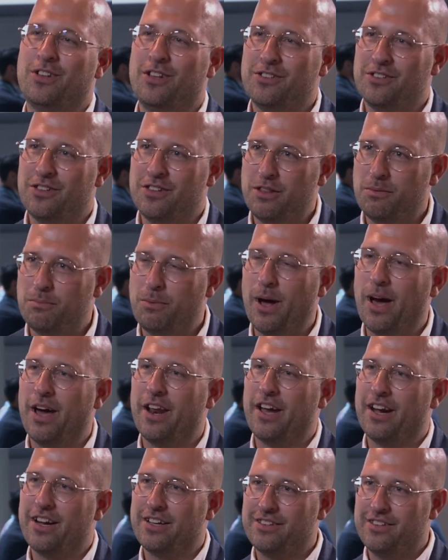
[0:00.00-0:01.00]
also the
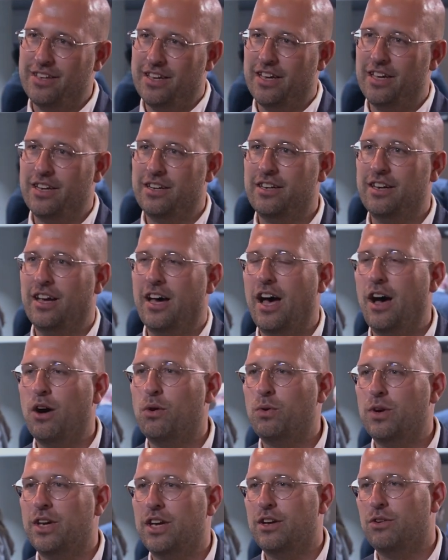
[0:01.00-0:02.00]
product and
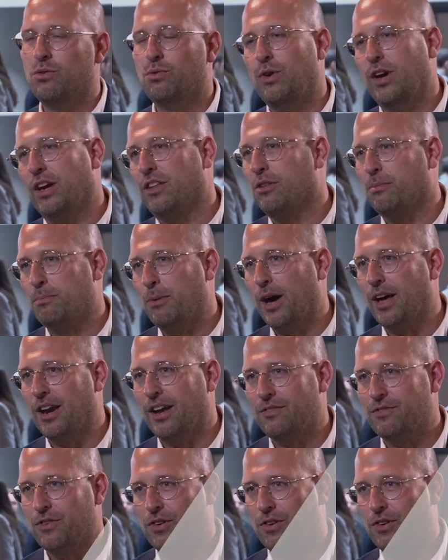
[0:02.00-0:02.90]
how we rig the product